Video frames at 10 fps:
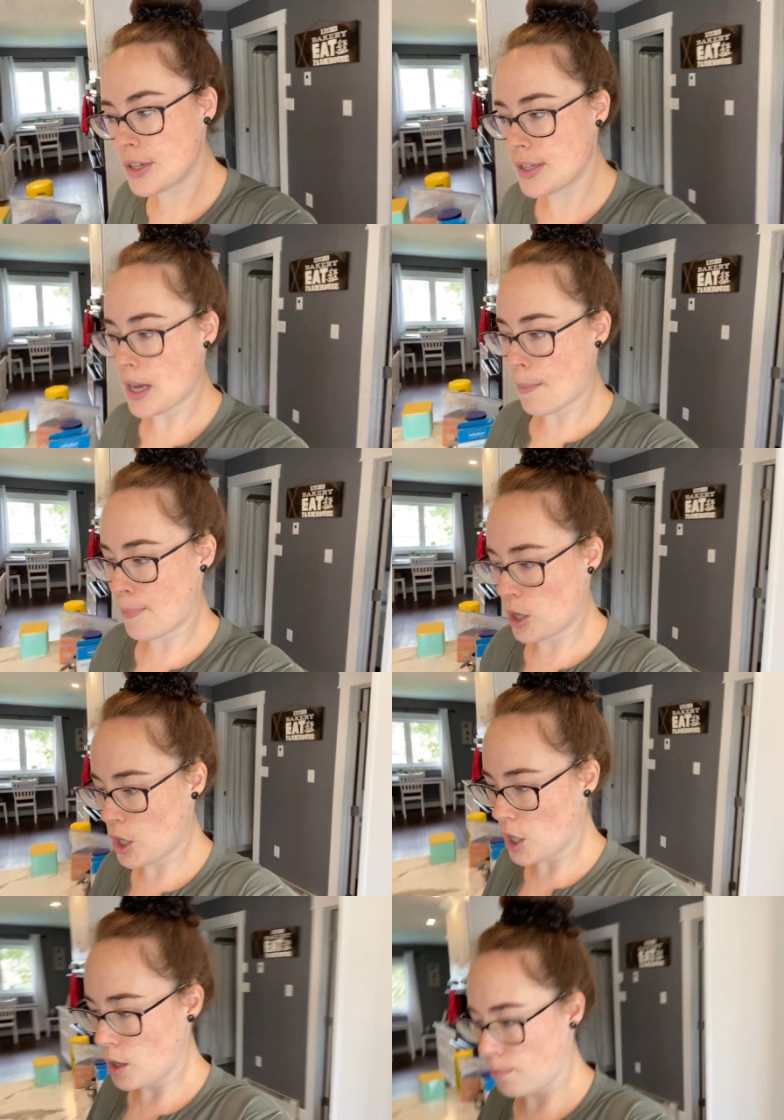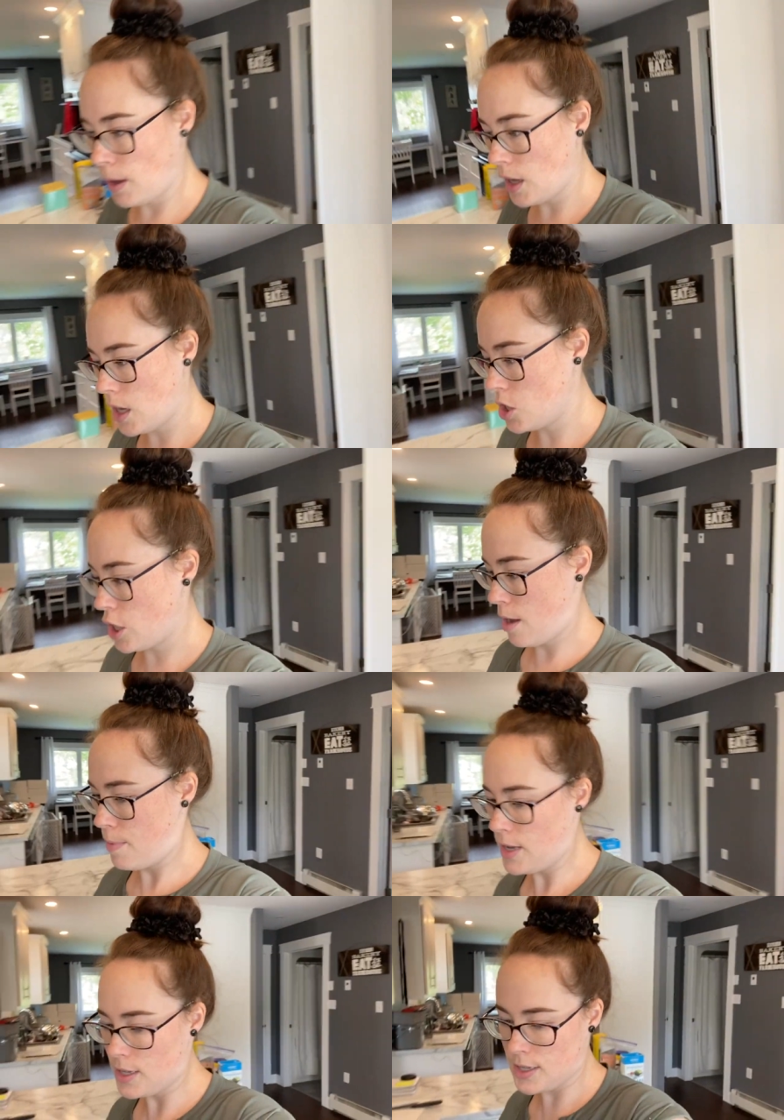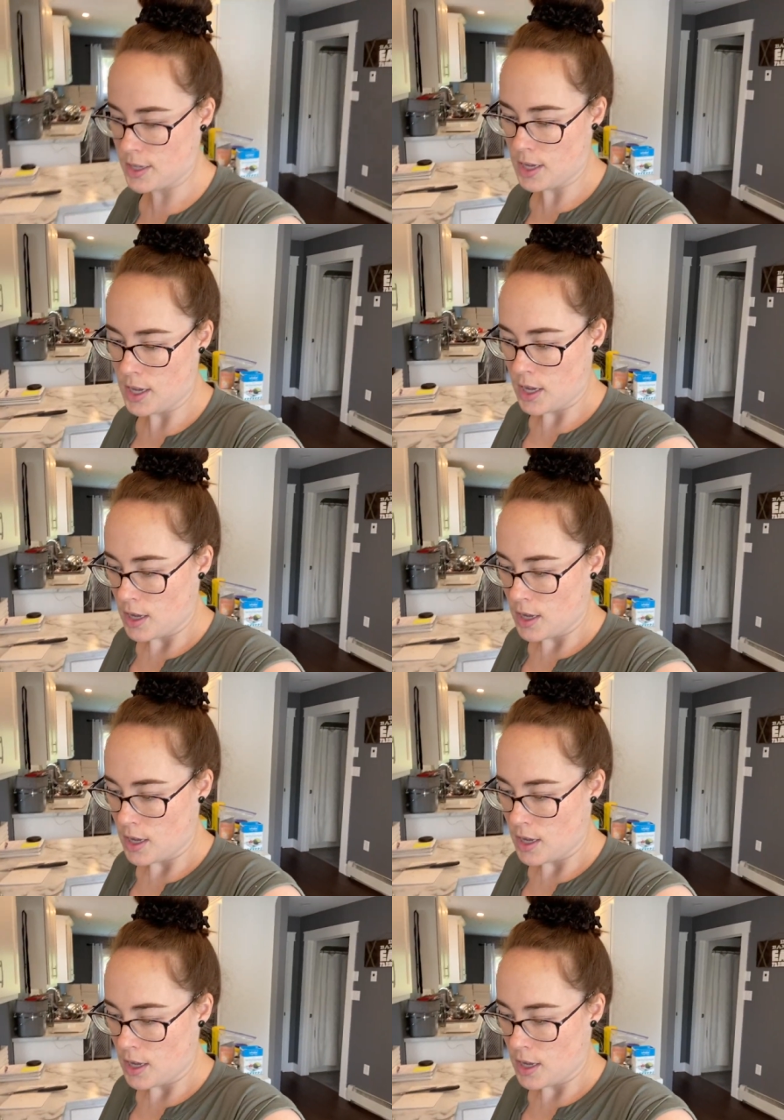supper, me and Seamus.